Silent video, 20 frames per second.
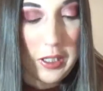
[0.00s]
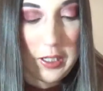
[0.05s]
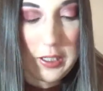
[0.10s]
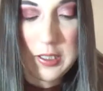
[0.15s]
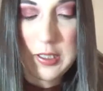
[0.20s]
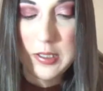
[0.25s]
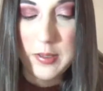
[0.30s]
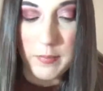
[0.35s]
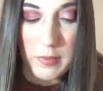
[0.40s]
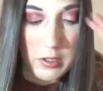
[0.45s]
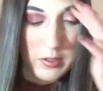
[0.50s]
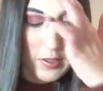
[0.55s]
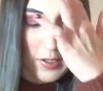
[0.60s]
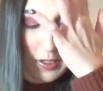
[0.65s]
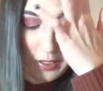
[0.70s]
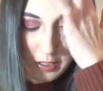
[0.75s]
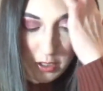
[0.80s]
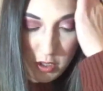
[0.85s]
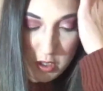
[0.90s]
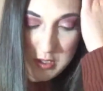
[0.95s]
It is the most
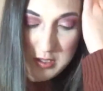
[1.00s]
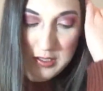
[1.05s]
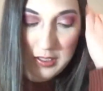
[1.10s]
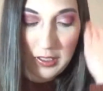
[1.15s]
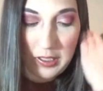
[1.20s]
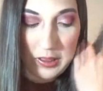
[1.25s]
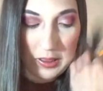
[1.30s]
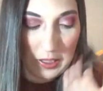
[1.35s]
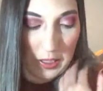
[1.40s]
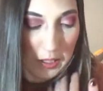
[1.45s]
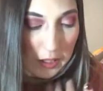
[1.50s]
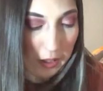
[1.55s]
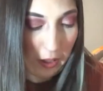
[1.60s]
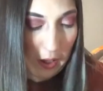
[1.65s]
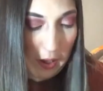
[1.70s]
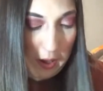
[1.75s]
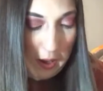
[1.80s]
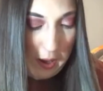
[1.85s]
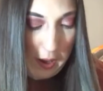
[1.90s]
interesting thing.